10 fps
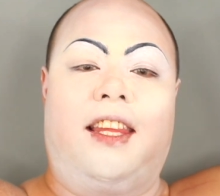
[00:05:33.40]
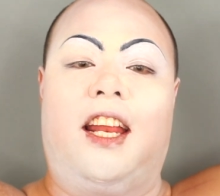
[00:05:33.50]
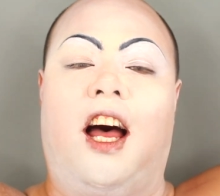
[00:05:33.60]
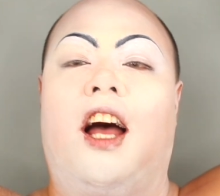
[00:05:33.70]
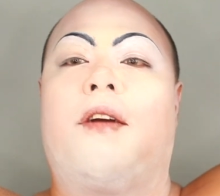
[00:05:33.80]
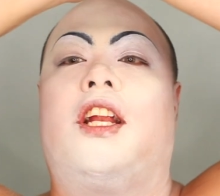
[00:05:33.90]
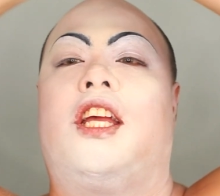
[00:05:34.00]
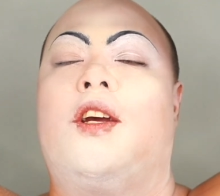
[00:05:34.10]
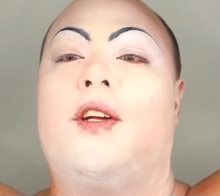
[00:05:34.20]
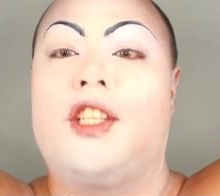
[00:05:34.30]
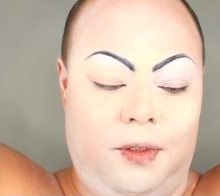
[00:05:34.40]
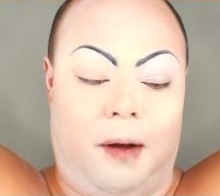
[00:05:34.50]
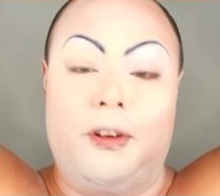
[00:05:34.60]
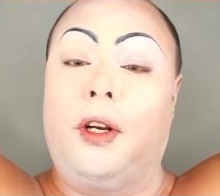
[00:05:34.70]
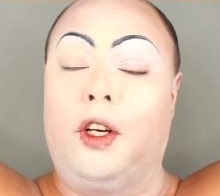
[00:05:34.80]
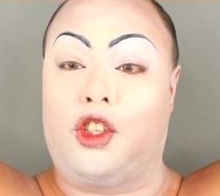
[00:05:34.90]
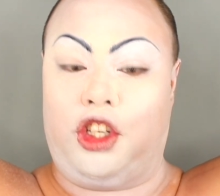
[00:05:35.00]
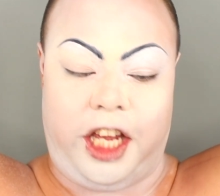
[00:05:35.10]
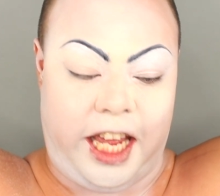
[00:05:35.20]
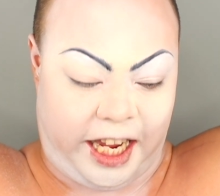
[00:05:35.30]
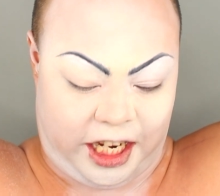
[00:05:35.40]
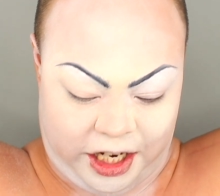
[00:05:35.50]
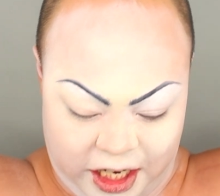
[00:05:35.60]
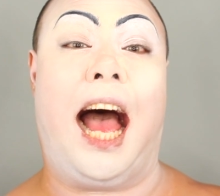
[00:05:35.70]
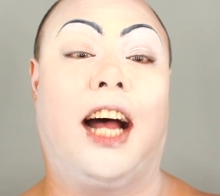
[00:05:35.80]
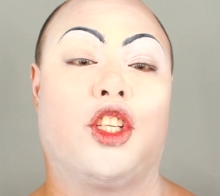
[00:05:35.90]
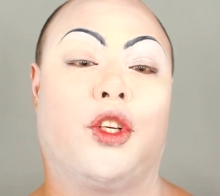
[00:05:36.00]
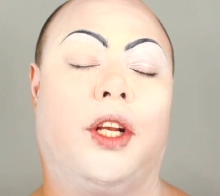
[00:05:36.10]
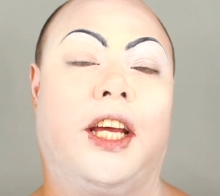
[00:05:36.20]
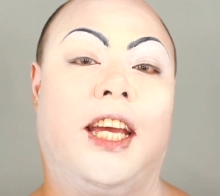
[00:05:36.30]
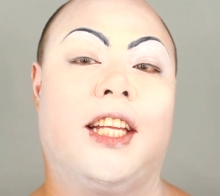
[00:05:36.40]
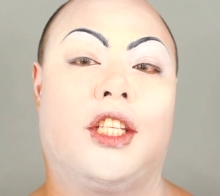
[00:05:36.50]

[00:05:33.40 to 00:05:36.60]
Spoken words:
And then I'm gonna do a little chick, actually.